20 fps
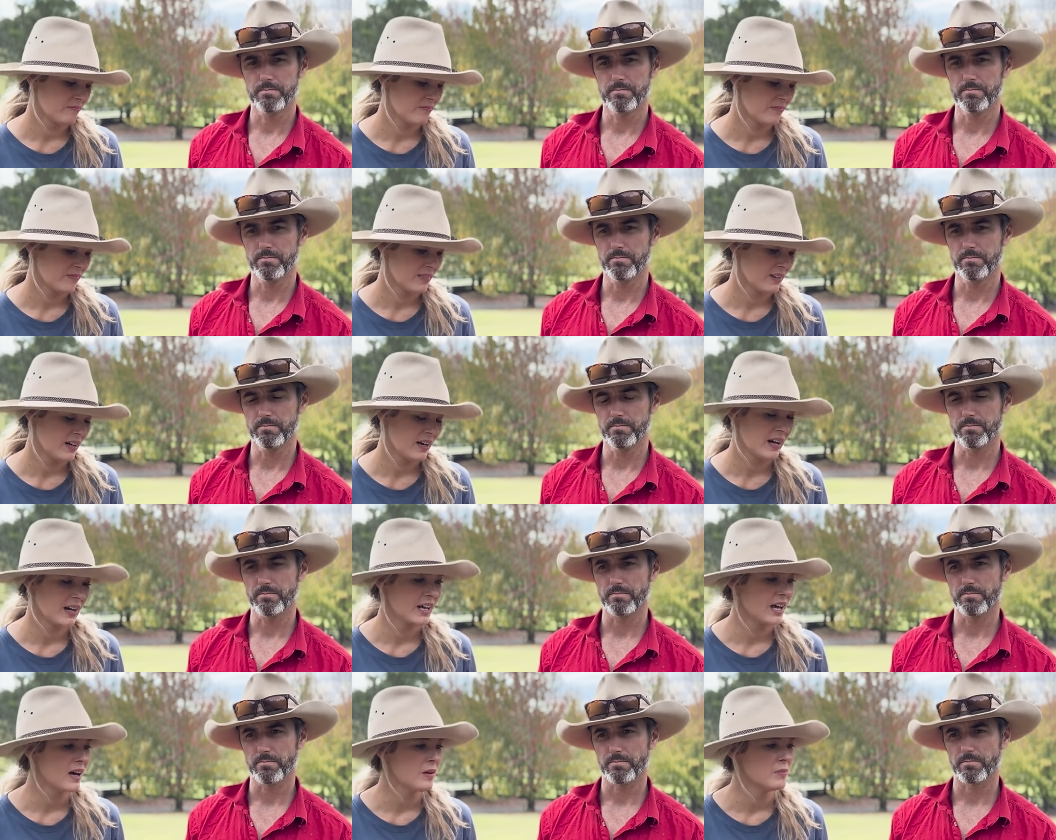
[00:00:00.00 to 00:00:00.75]
Speaker 1: Mm.
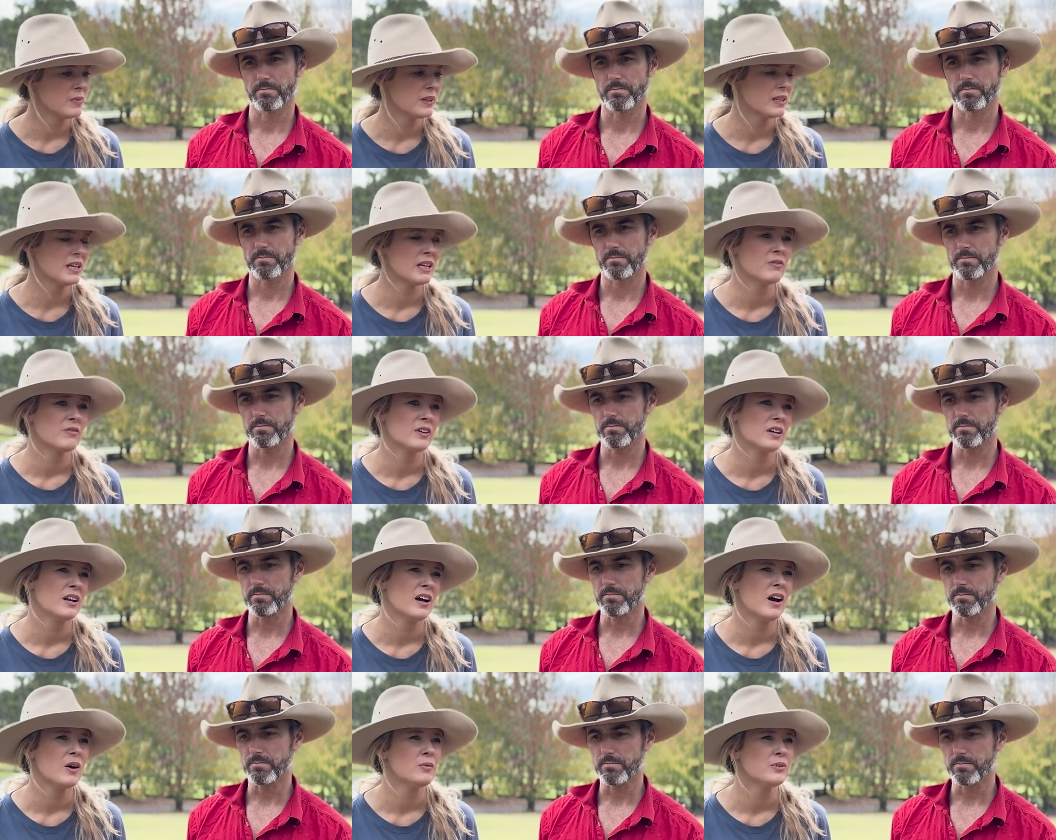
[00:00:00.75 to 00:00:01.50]
I can't believe
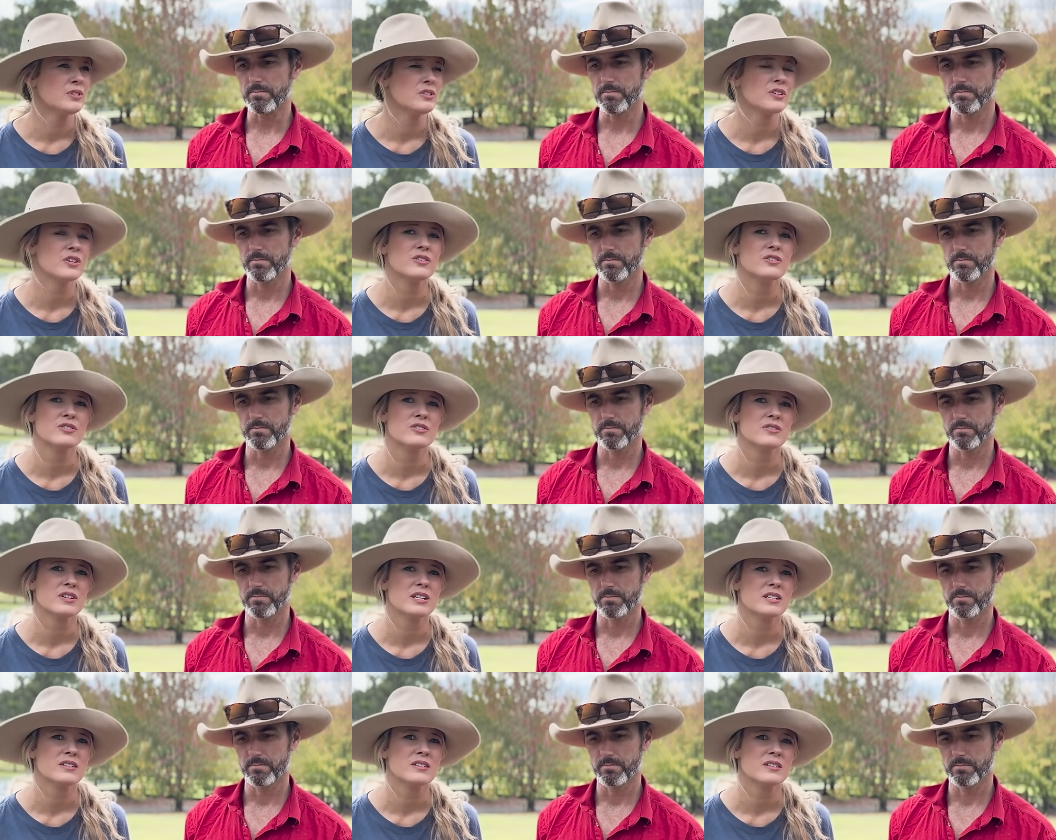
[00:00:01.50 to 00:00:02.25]
it. I was so
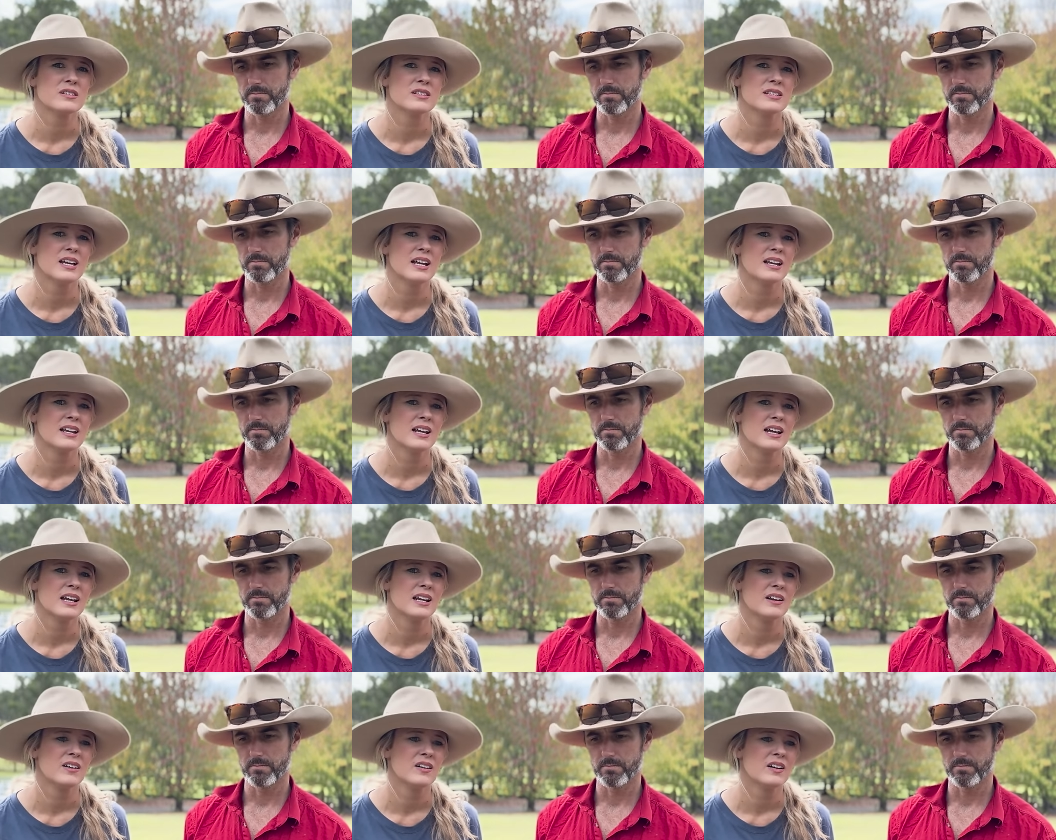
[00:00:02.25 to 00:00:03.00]
stressed on
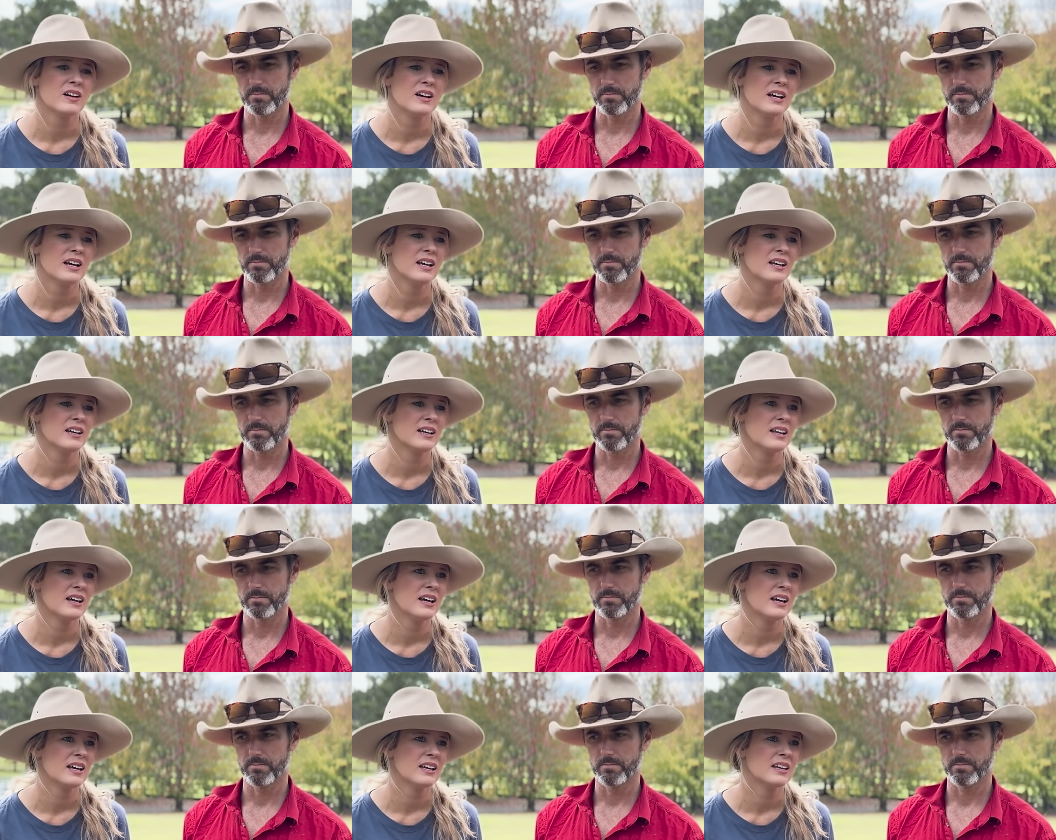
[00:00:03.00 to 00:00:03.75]
Saturday night.
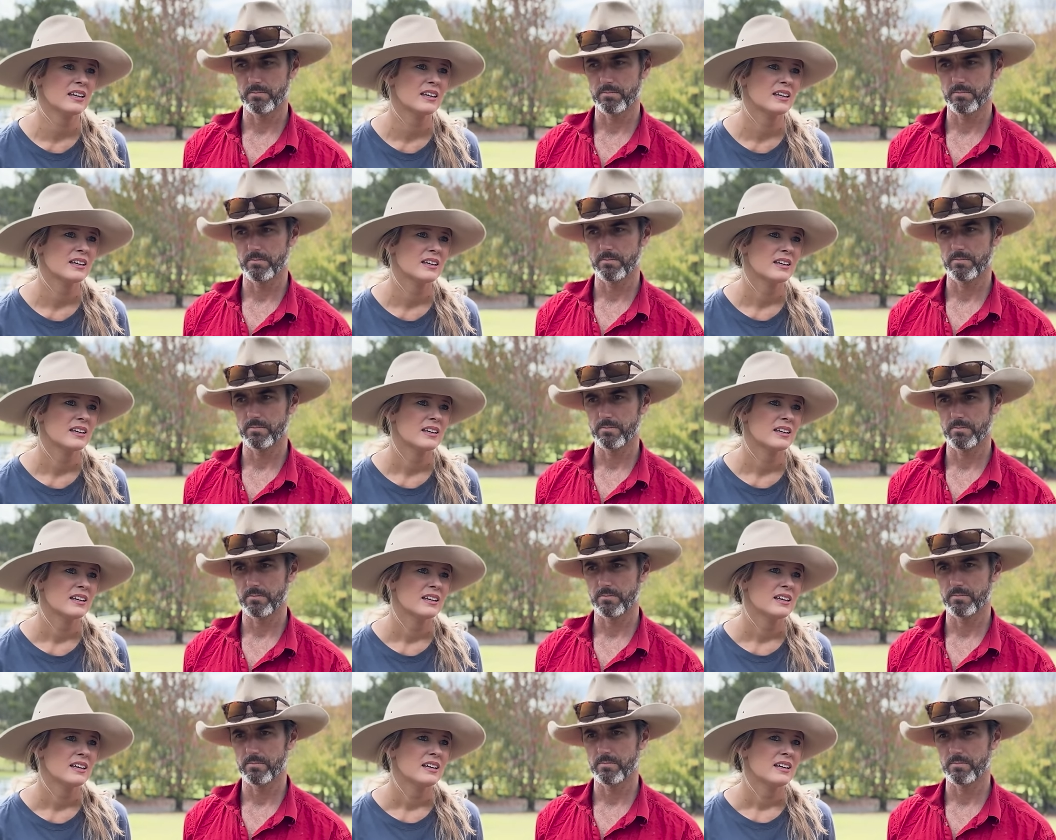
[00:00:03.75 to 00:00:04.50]
Like,
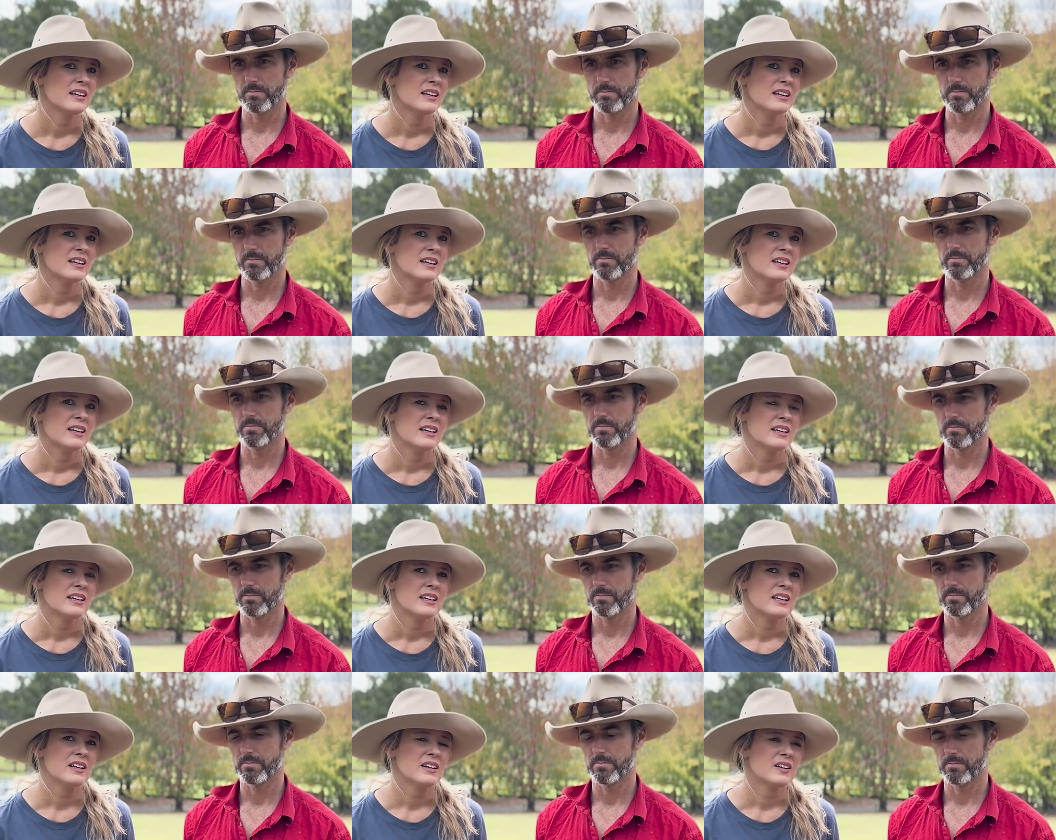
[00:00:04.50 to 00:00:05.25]

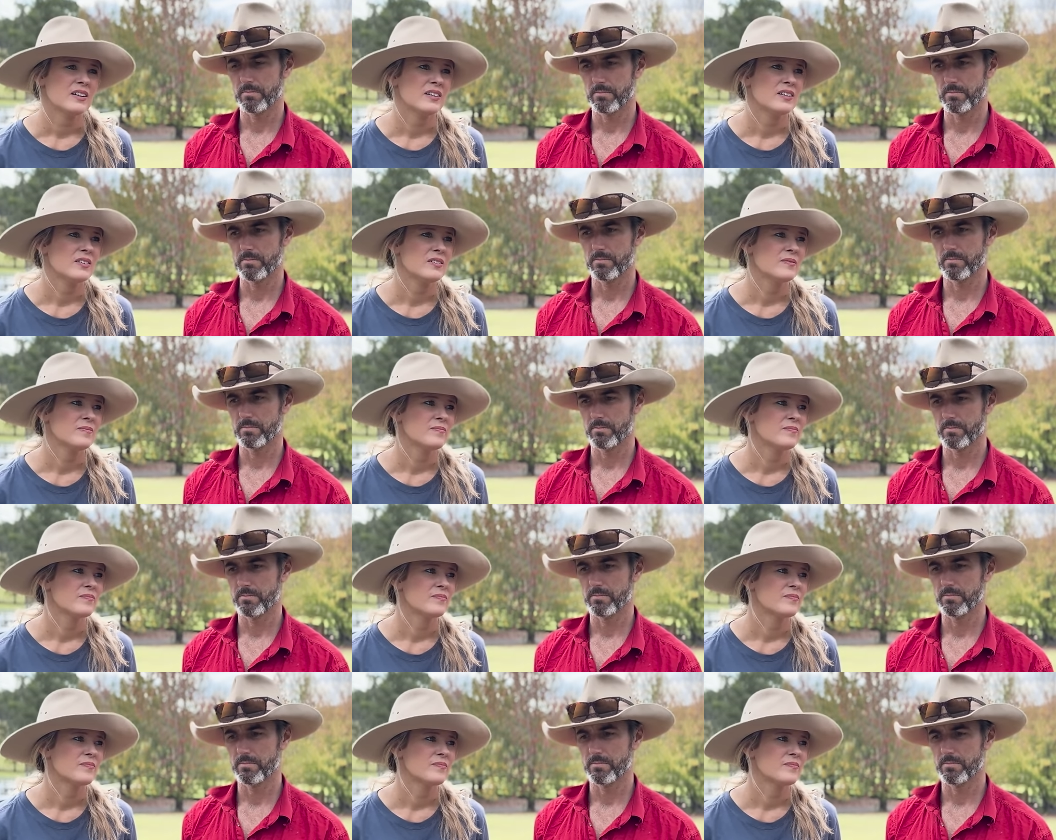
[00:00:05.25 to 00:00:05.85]
you know,